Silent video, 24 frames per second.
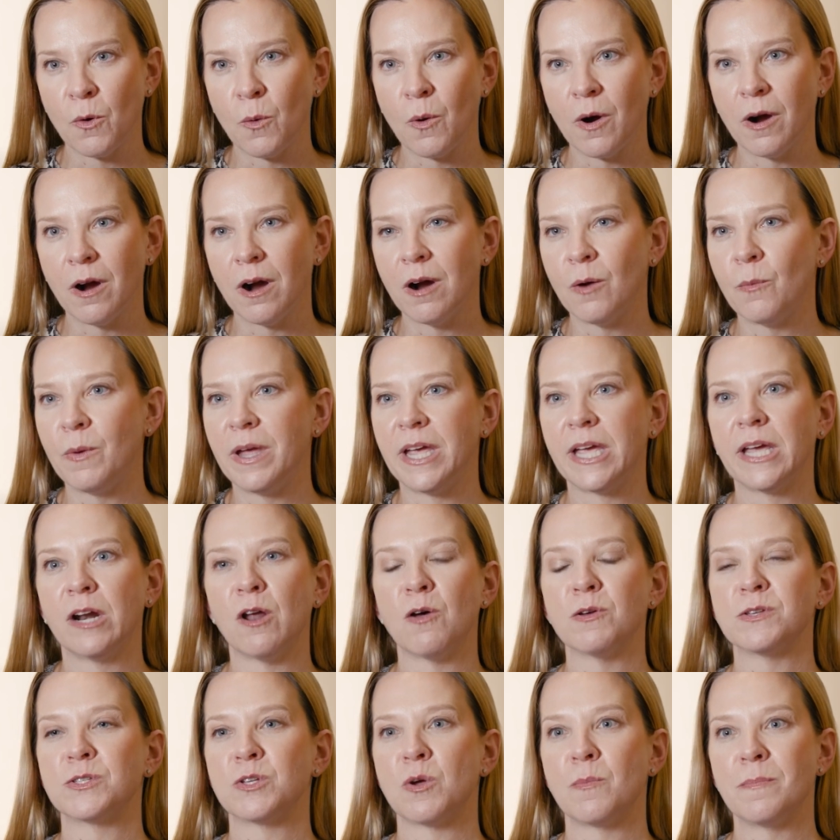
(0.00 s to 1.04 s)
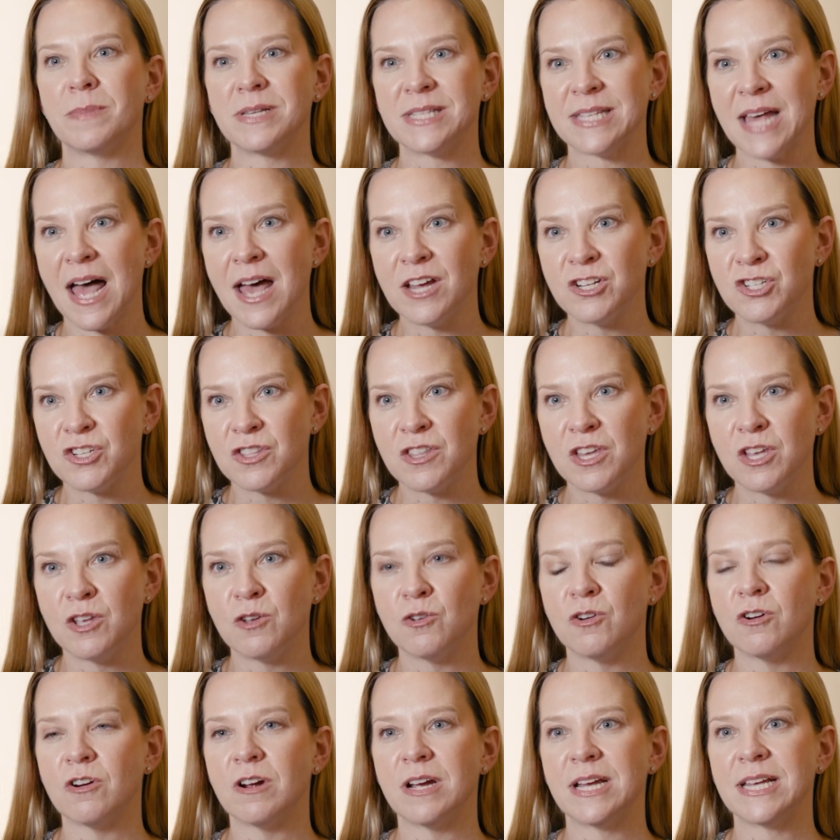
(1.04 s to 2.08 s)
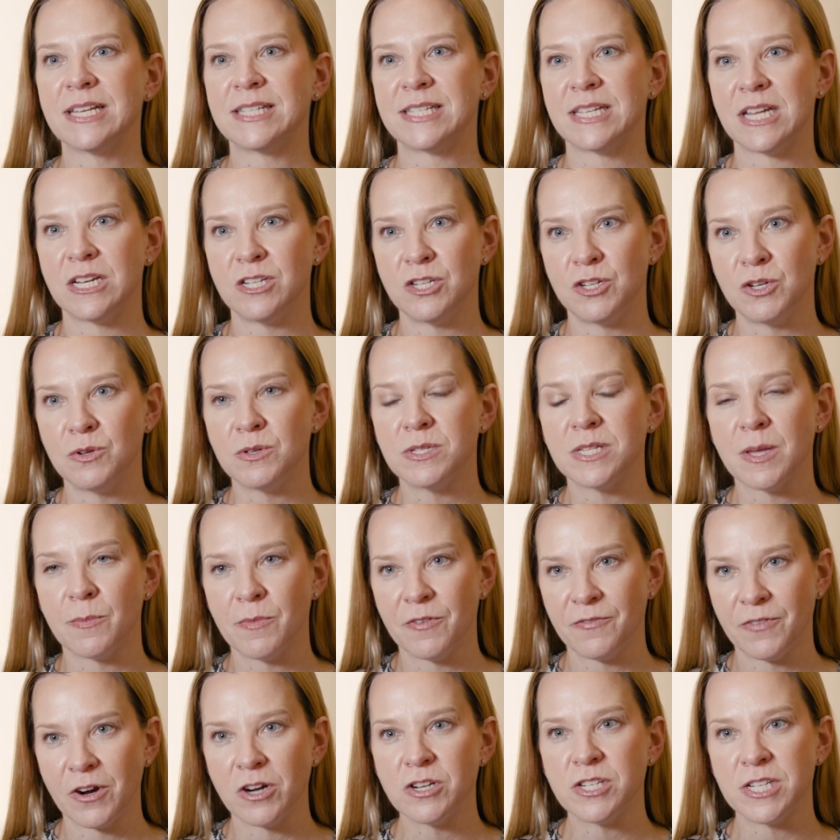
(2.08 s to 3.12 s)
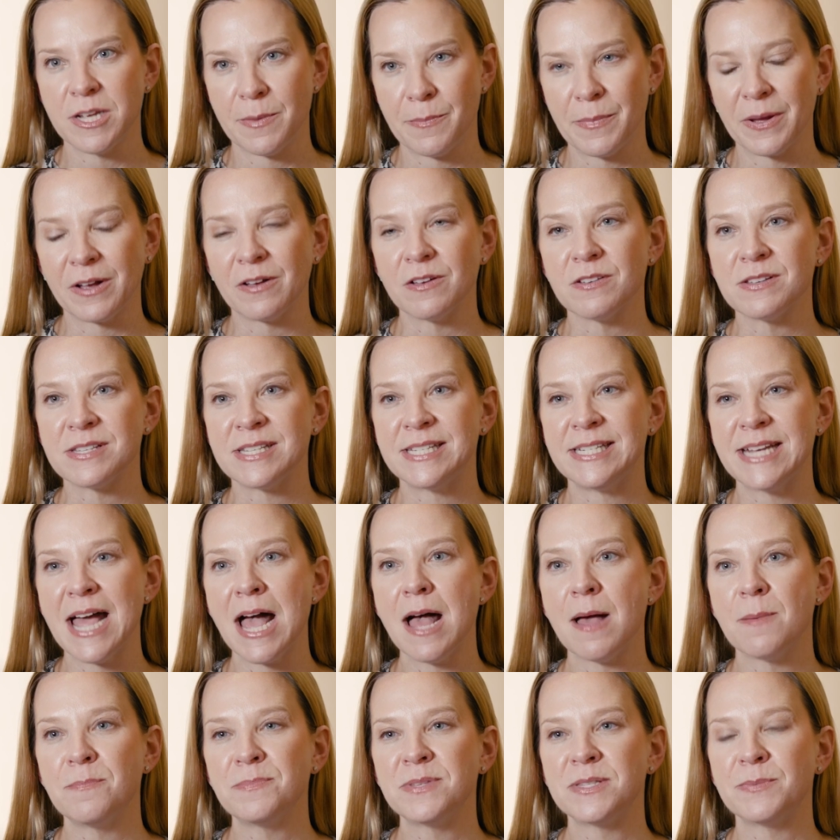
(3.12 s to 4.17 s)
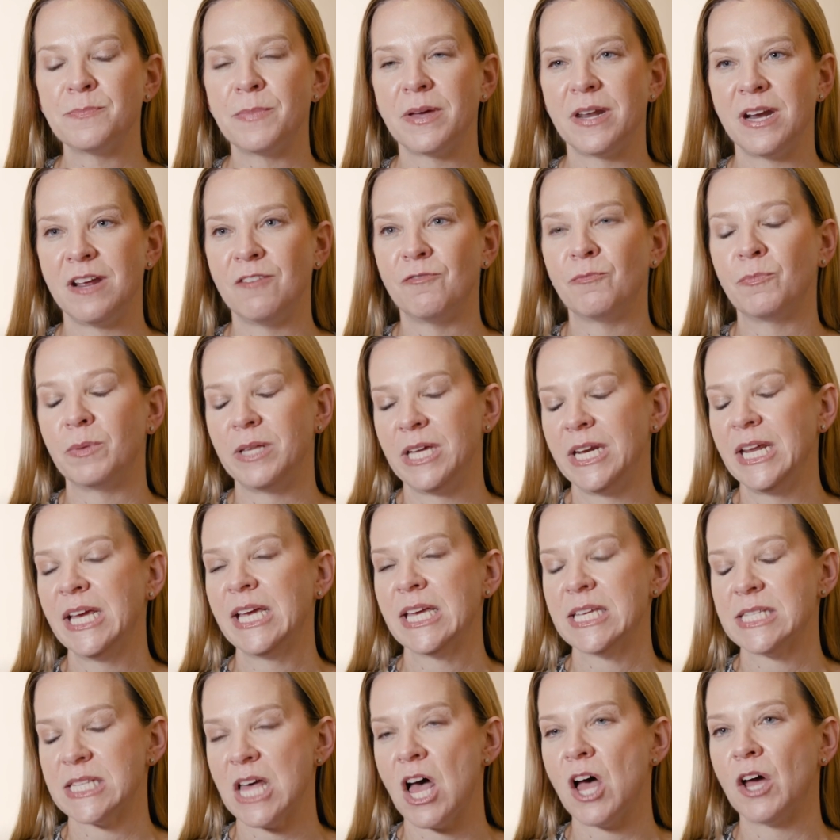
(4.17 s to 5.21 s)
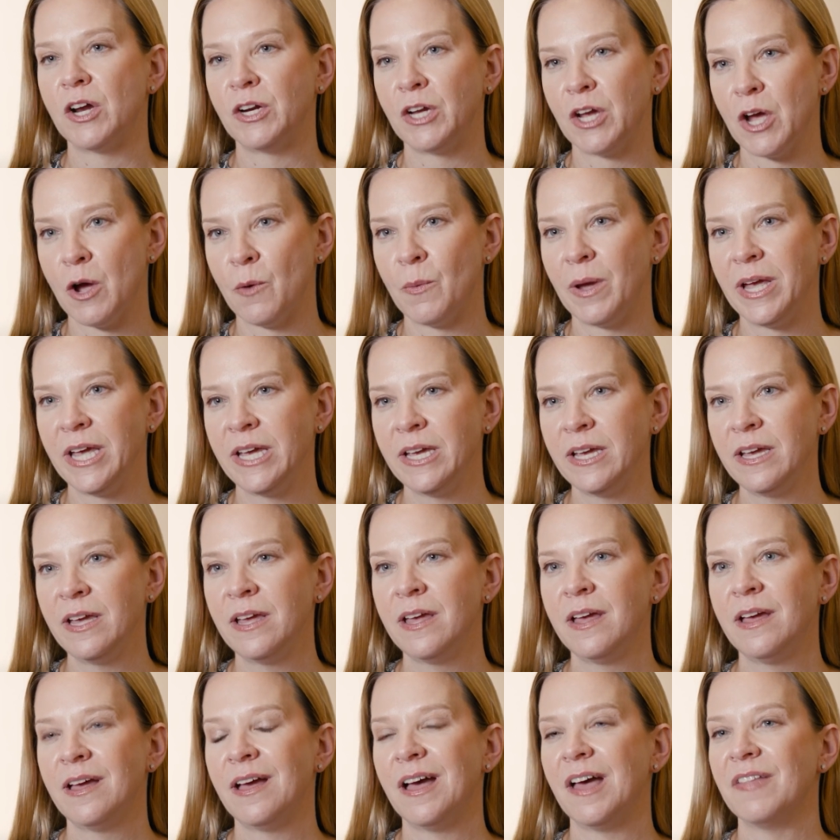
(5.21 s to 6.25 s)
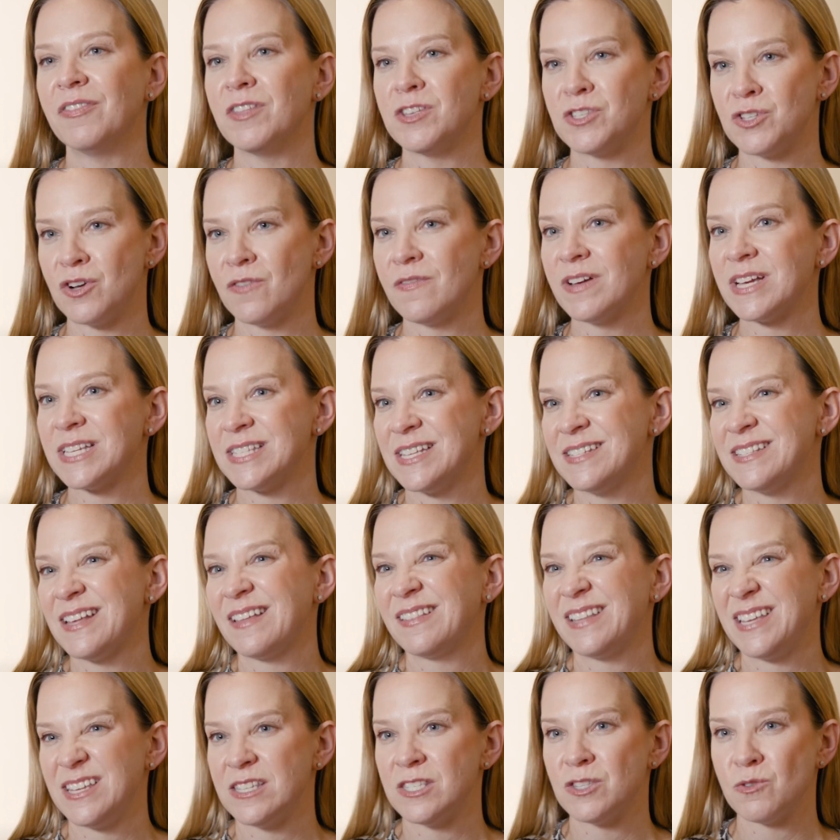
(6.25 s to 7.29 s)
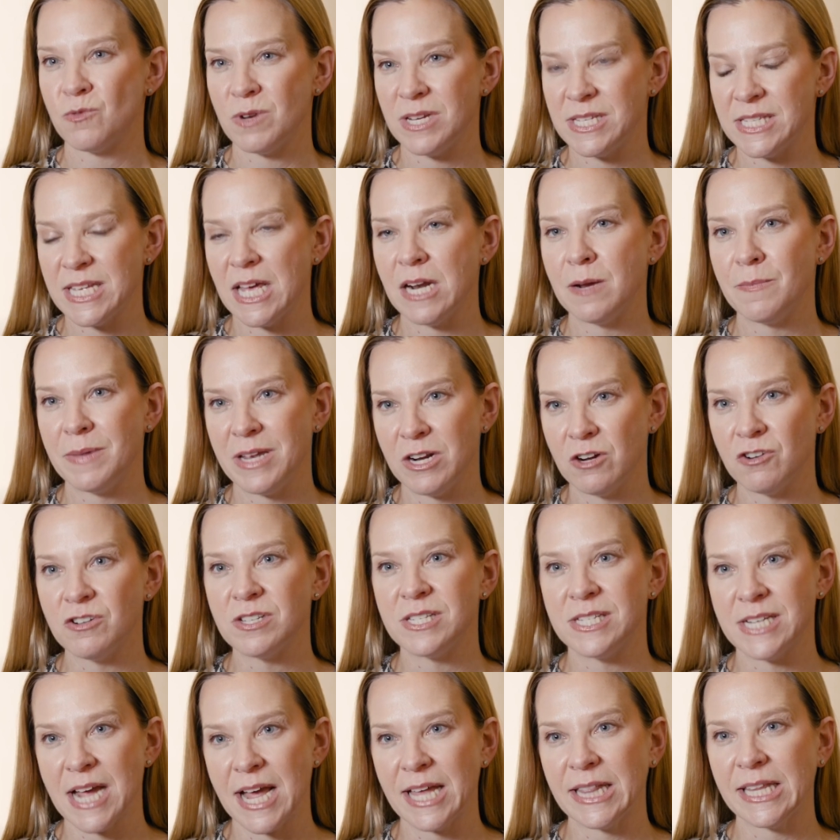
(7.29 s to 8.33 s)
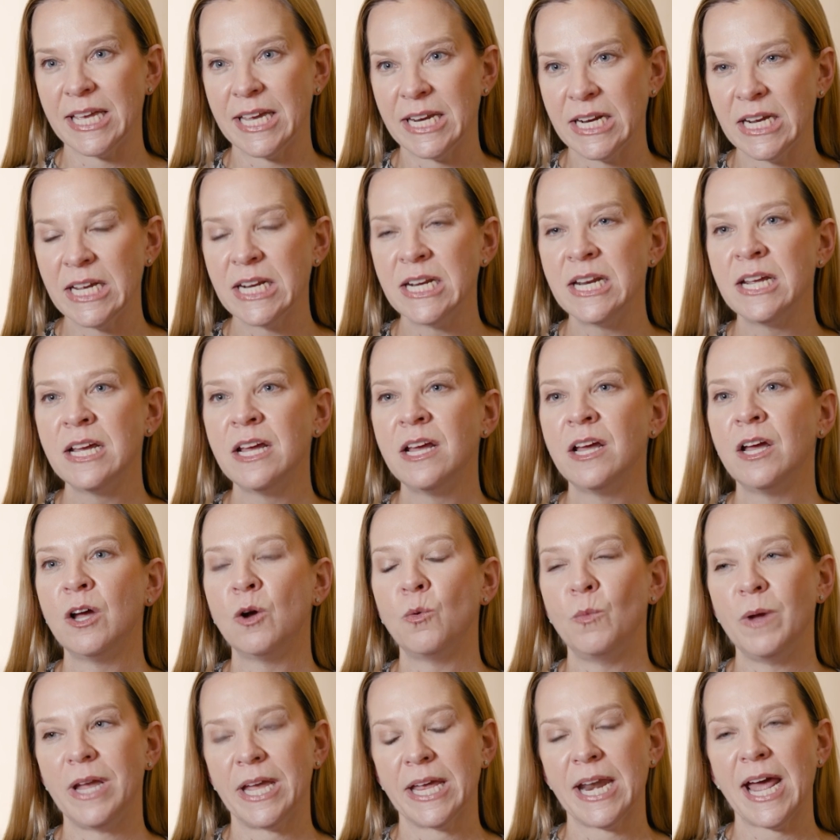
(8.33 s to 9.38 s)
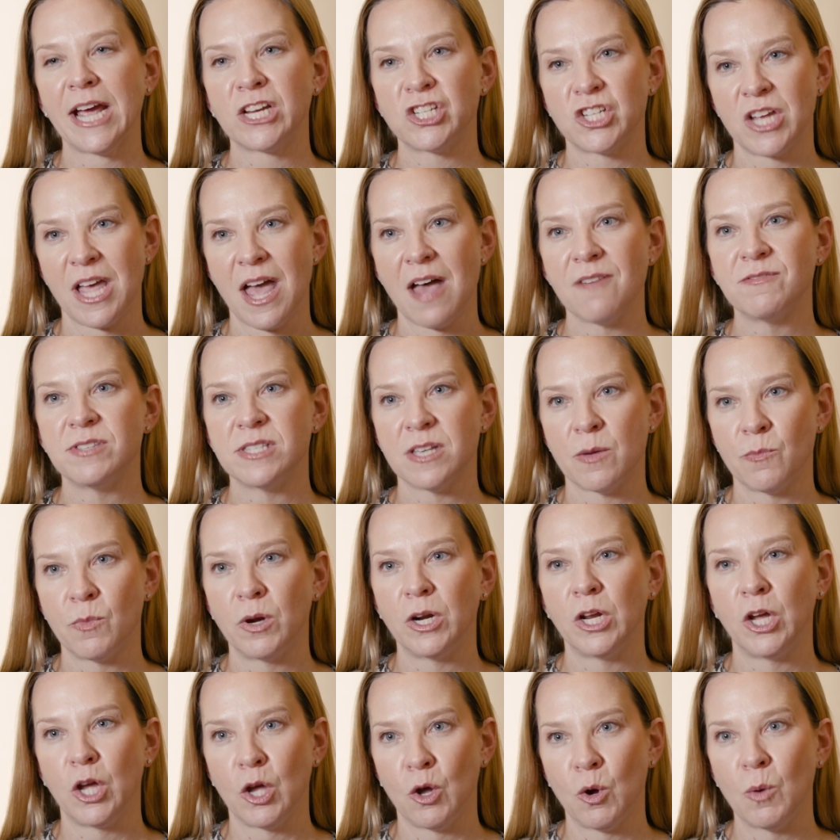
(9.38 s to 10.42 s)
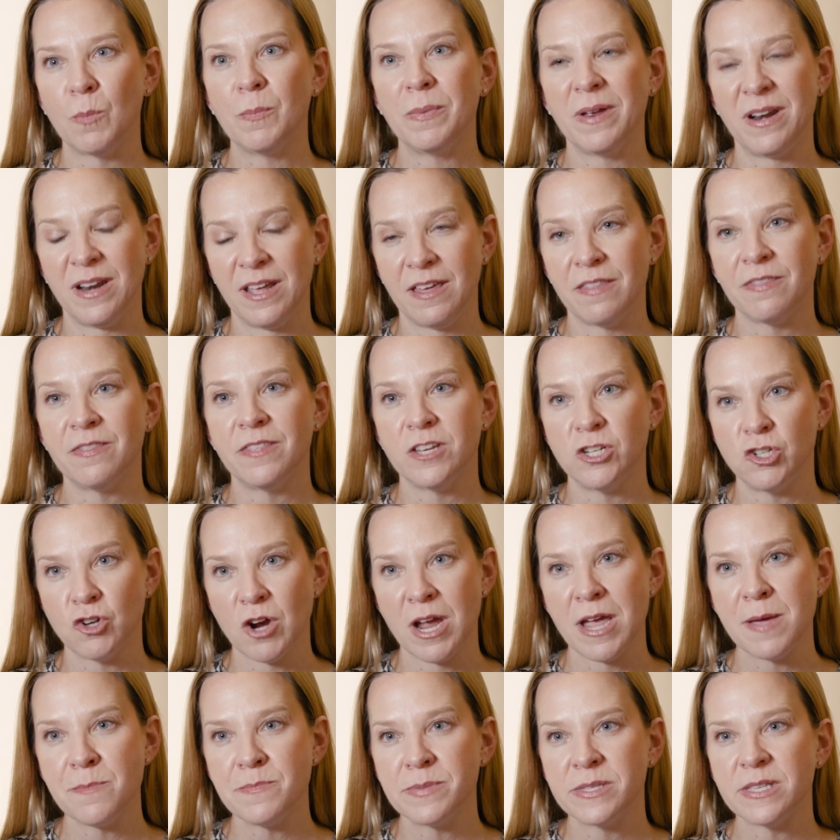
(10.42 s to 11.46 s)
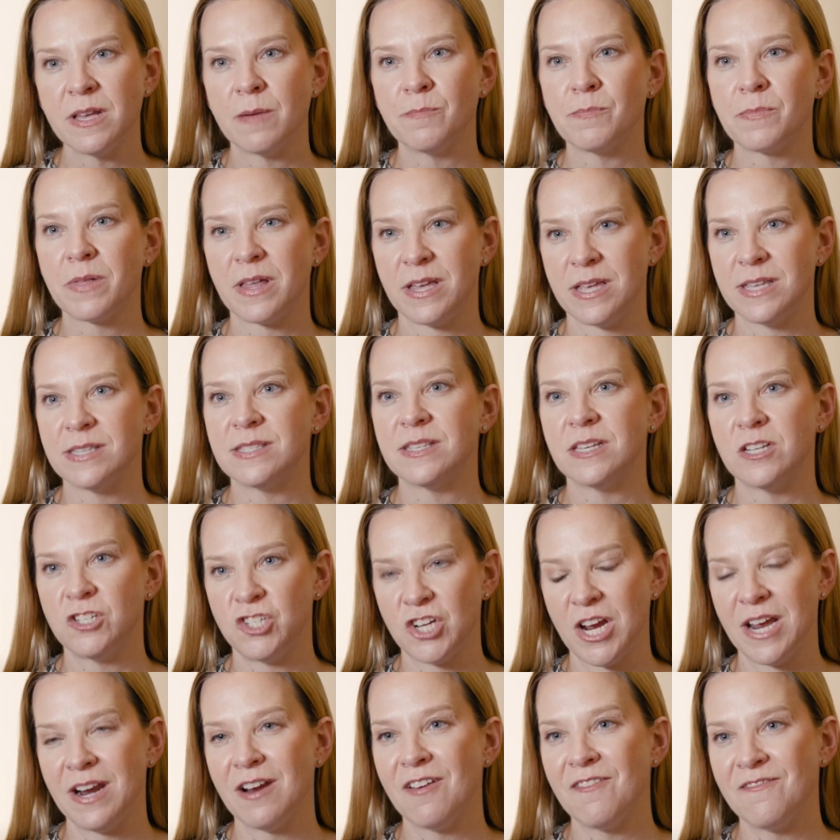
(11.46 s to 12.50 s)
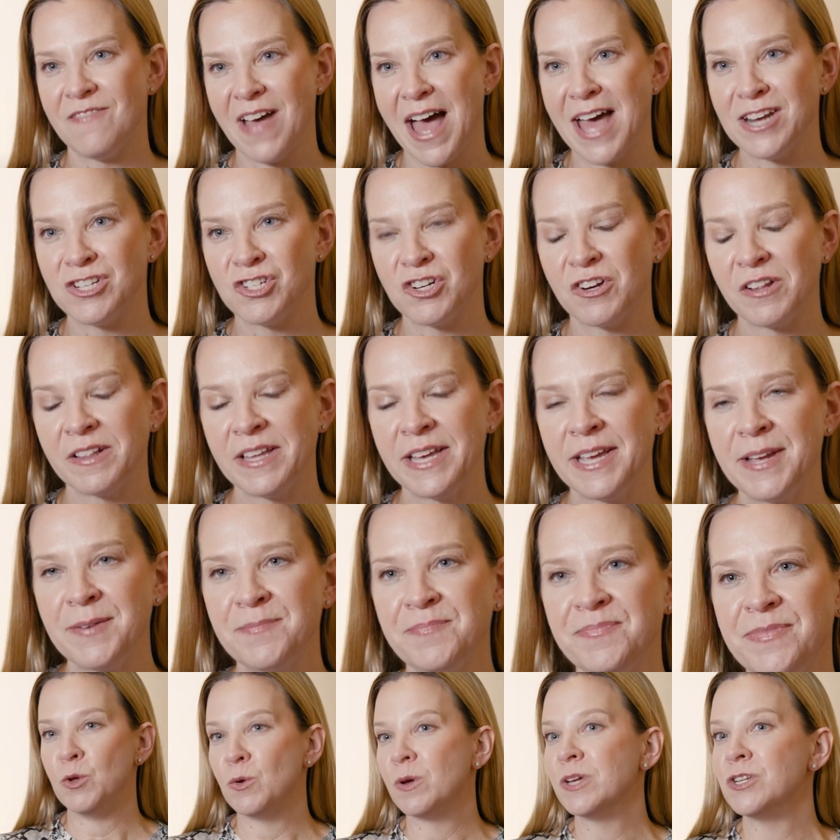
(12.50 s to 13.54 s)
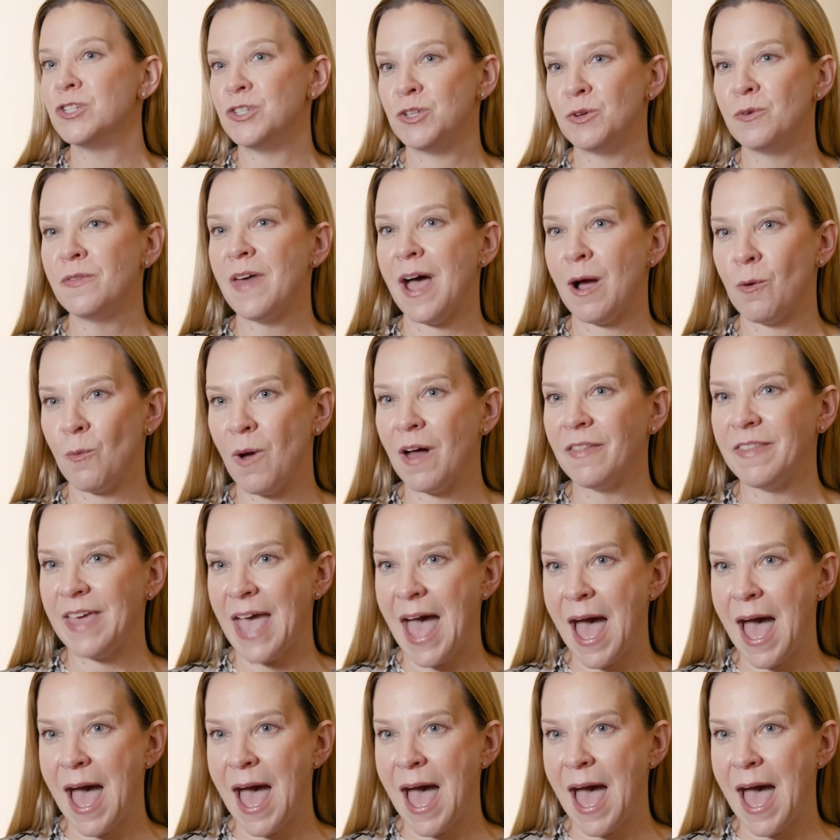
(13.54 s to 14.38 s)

for. We can also massage the uterus and do some of our typical steps. But if bleeding is ongoing and the cervix is at least 3 centimeters dilated, we can actually have someone go beneath the drapes and place a JADA vaginally. You can do that while the